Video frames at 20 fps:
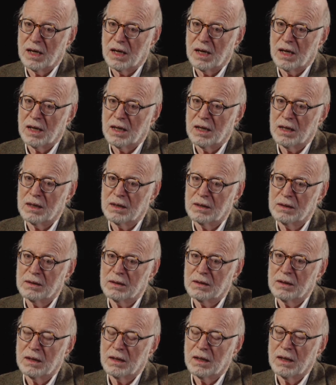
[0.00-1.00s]

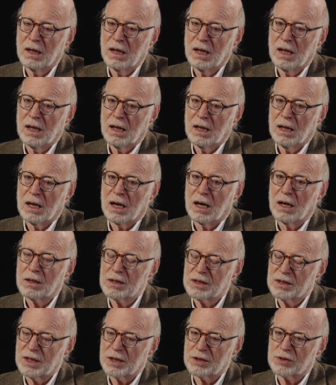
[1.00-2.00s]
on
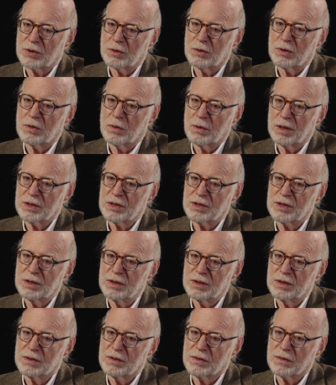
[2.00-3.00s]
architectural
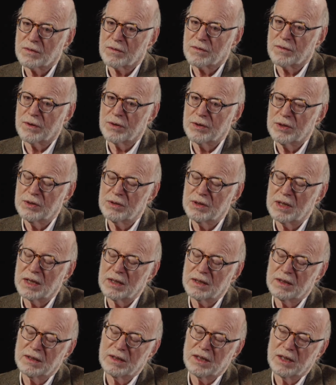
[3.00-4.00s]
questions for the
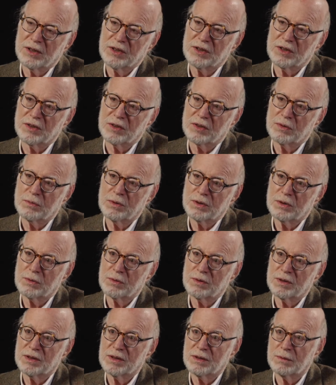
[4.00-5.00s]
United Nations, which
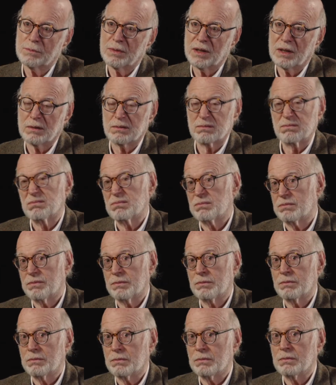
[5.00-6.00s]
was about
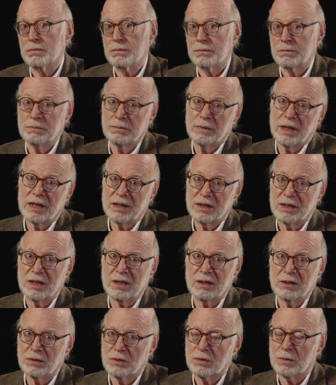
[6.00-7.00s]

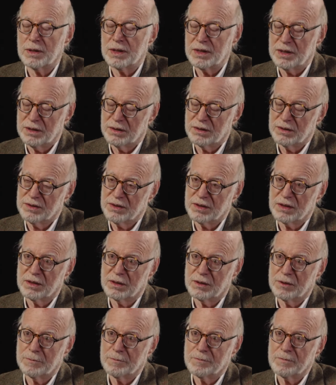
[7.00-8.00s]
18, 20 years
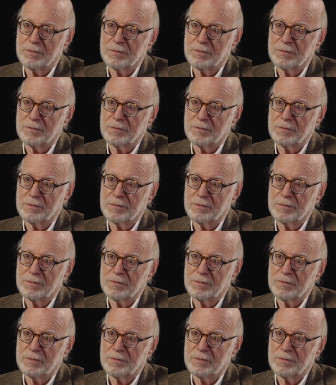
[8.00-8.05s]
ago.